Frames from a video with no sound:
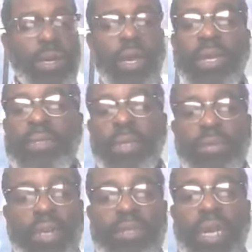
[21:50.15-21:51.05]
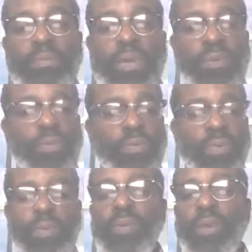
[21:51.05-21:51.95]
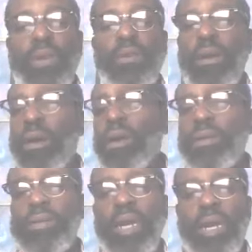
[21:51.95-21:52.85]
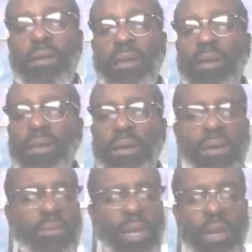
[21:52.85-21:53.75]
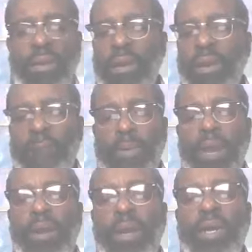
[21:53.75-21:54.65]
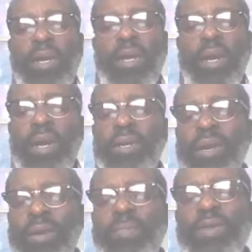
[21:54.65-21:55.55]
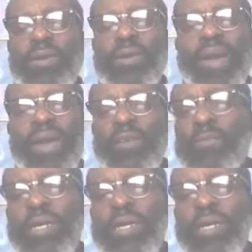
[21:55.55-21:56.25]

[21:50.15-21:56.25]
And sometimes I'll be ripping and running all day long, all day long. I'm gone. And yeah, you know, I have my